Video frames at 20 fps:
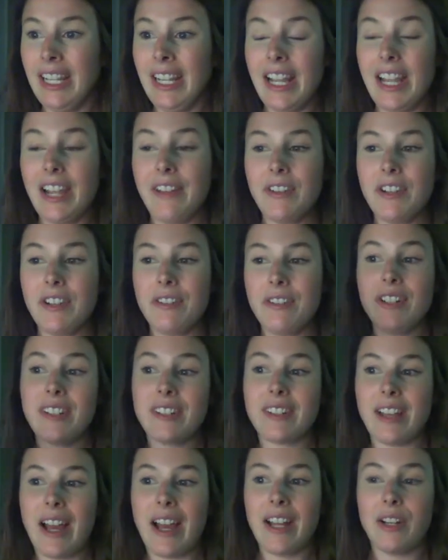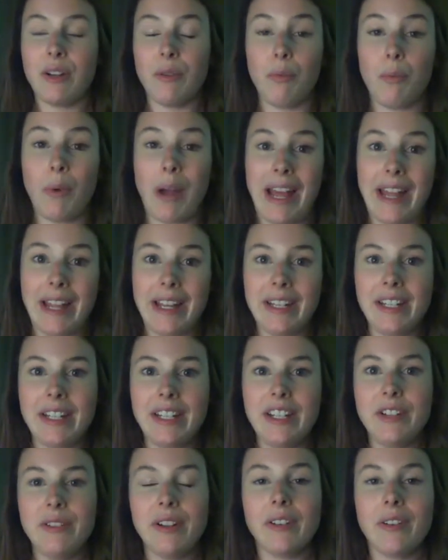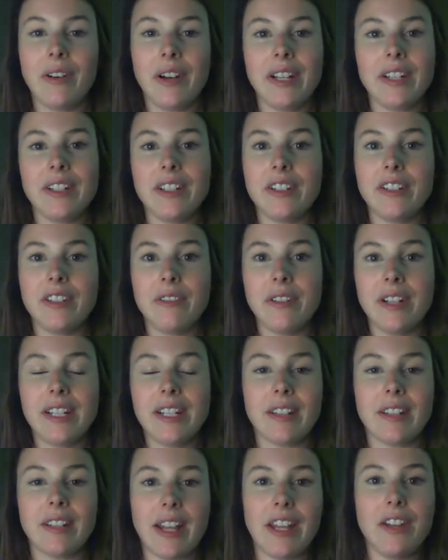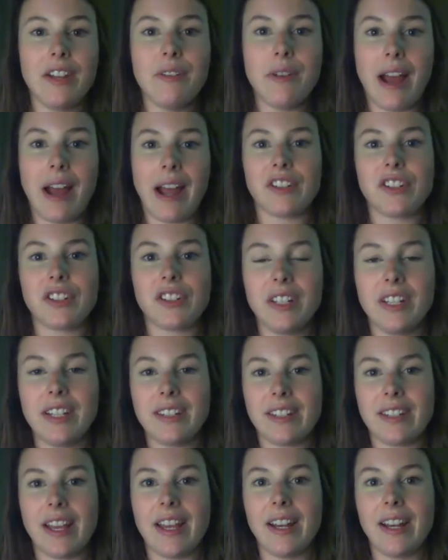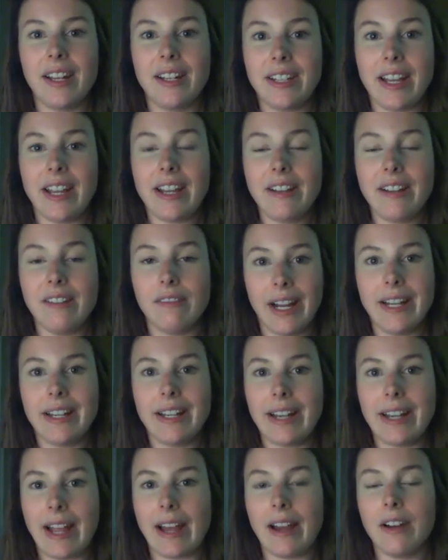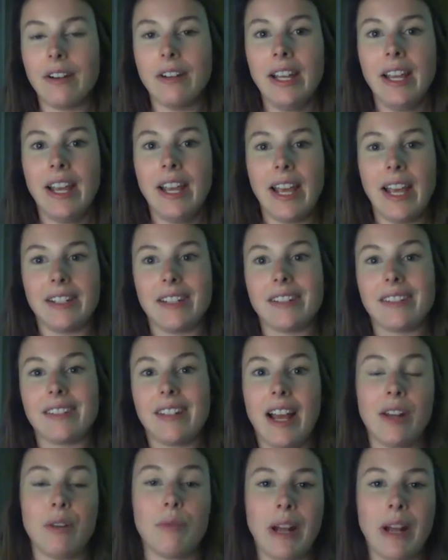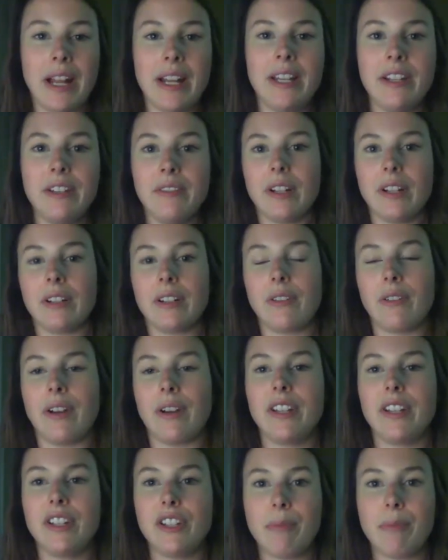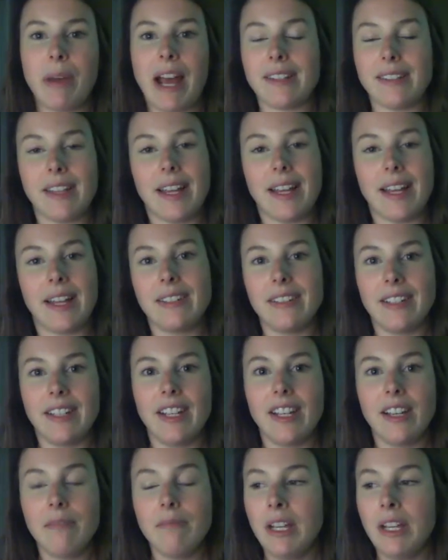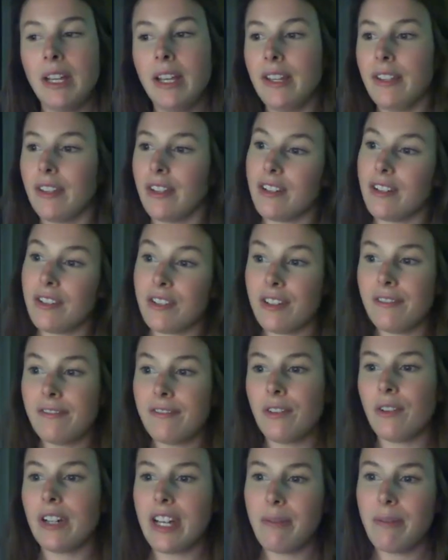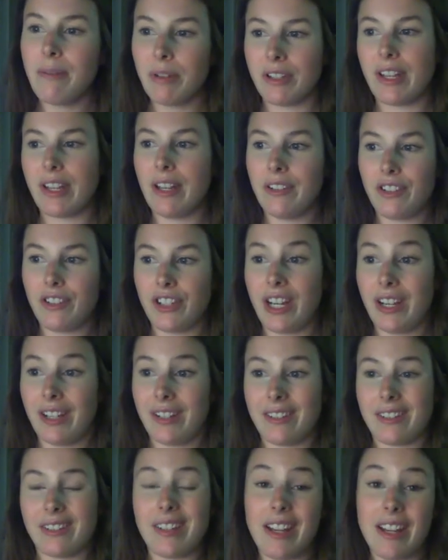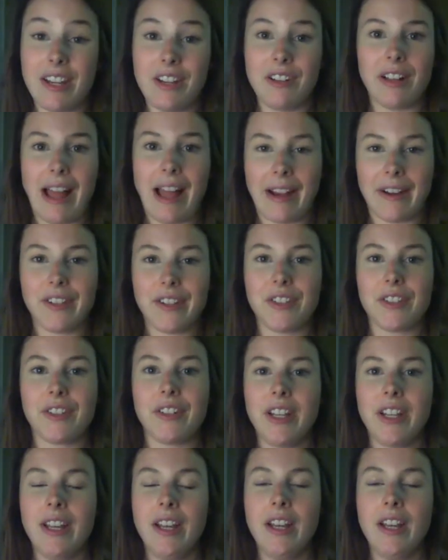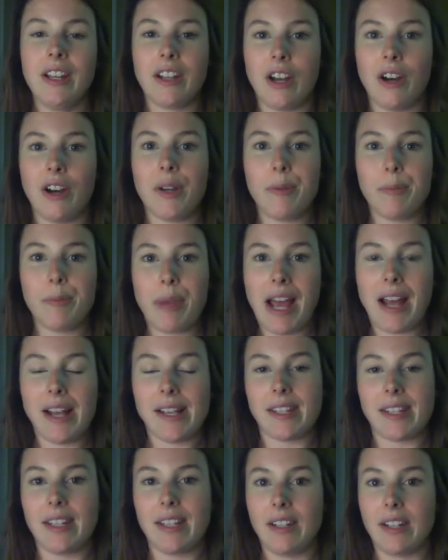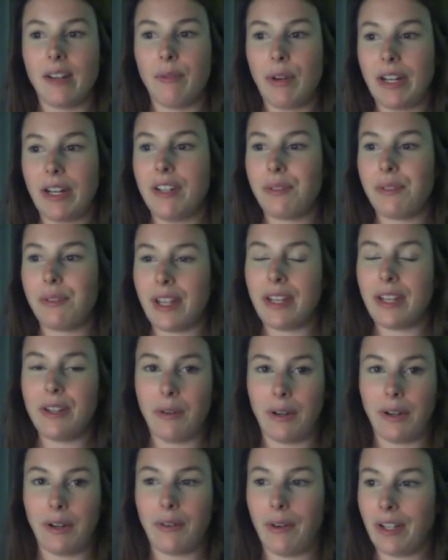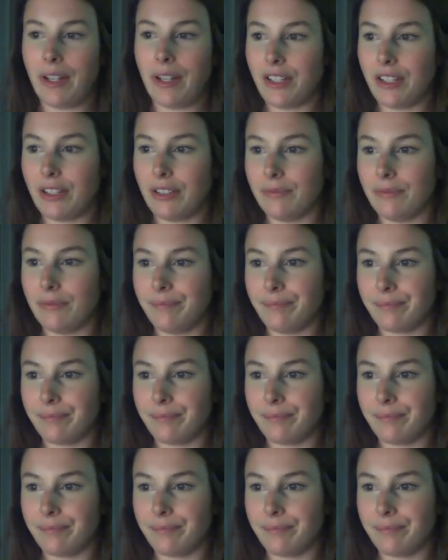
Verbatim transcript: If you decide when you are going to do it, like you actually set a date right now and decide when you are going to pass that exam, there's a 40% chance that you'll actually go and pass it when you said you are going to.